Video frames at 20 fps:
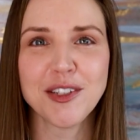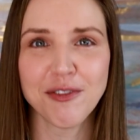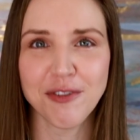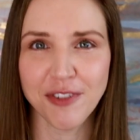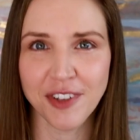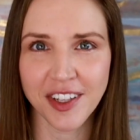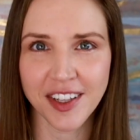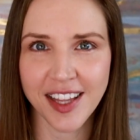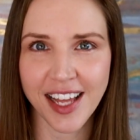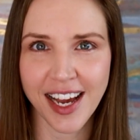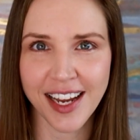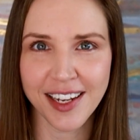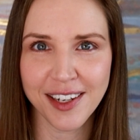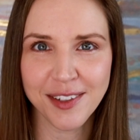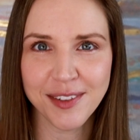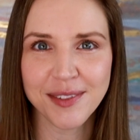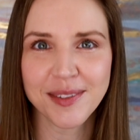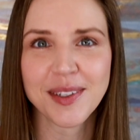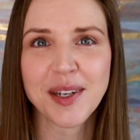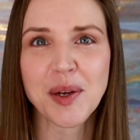you've filled that
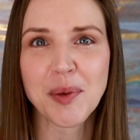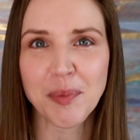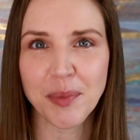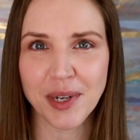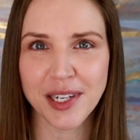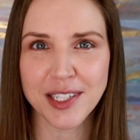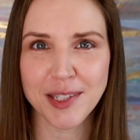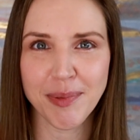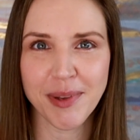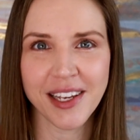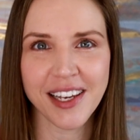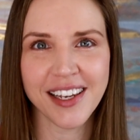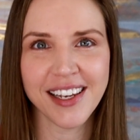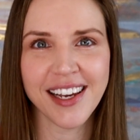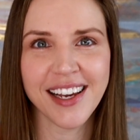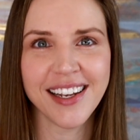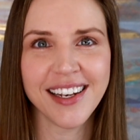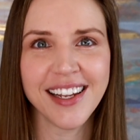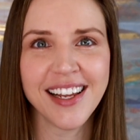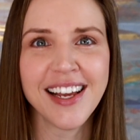out, press play
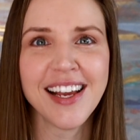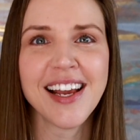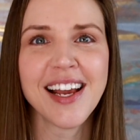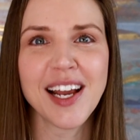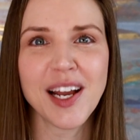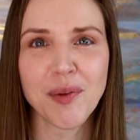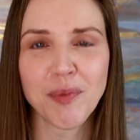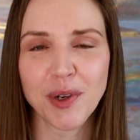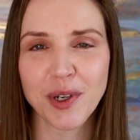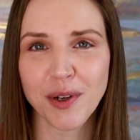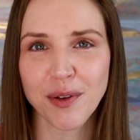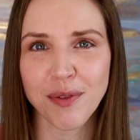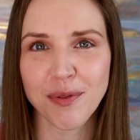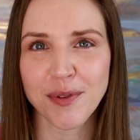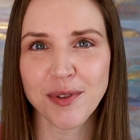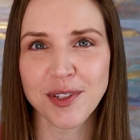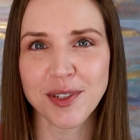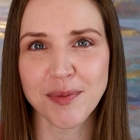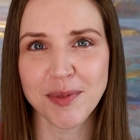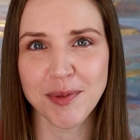again, and we'll go
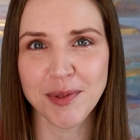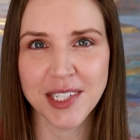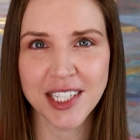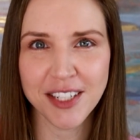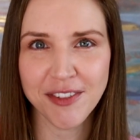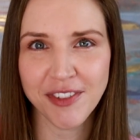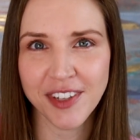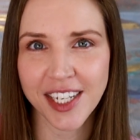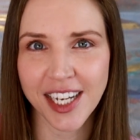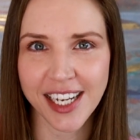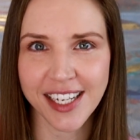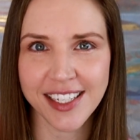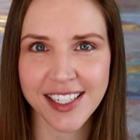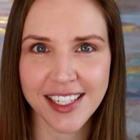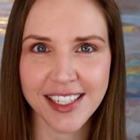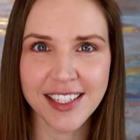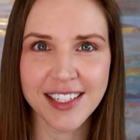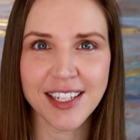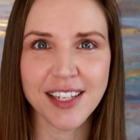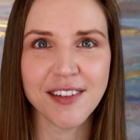through some specific
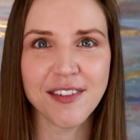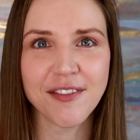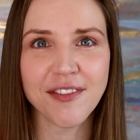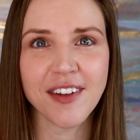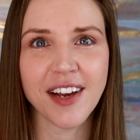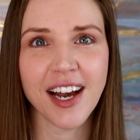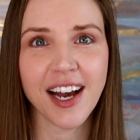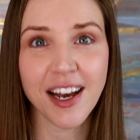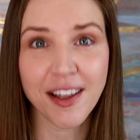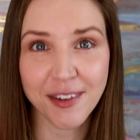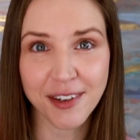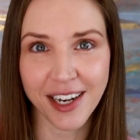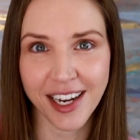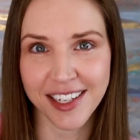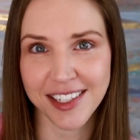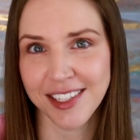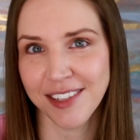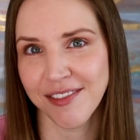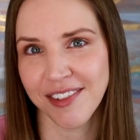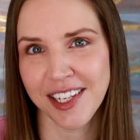ideas of other
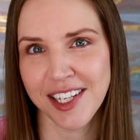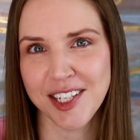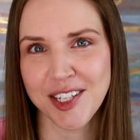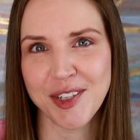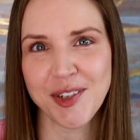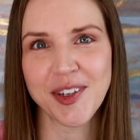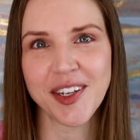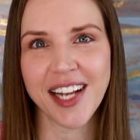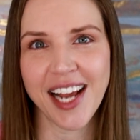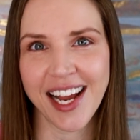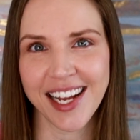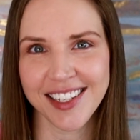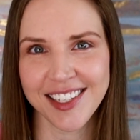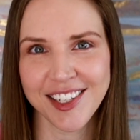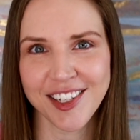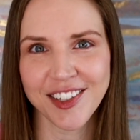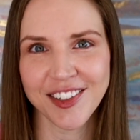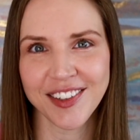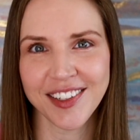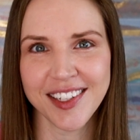activities you could add
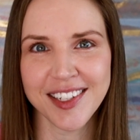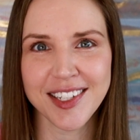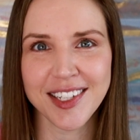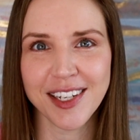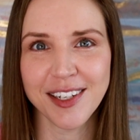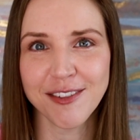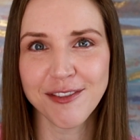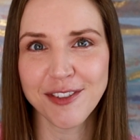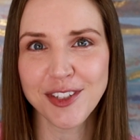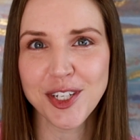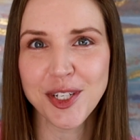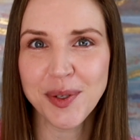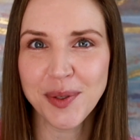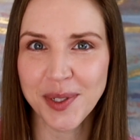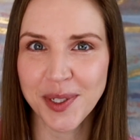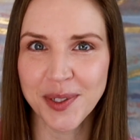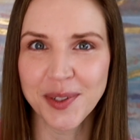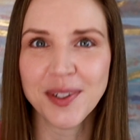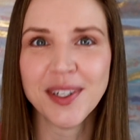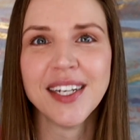to your list of to
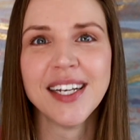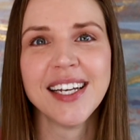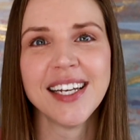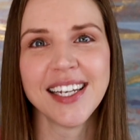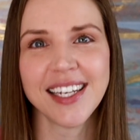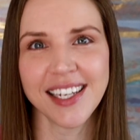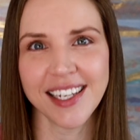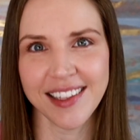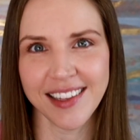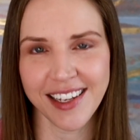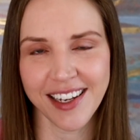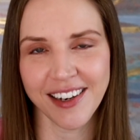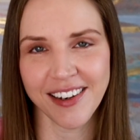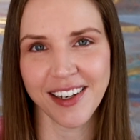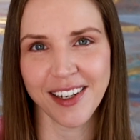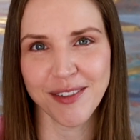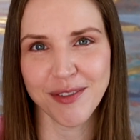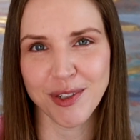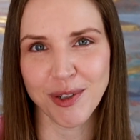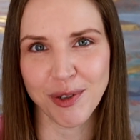do in the
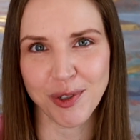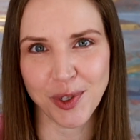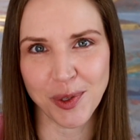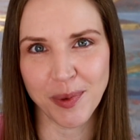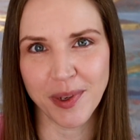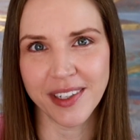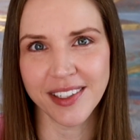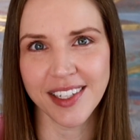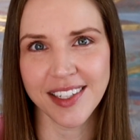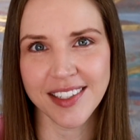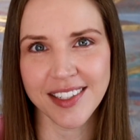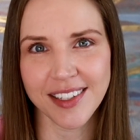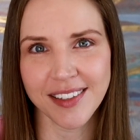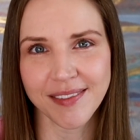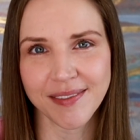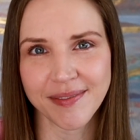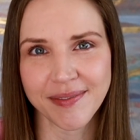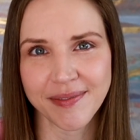area of social wellness.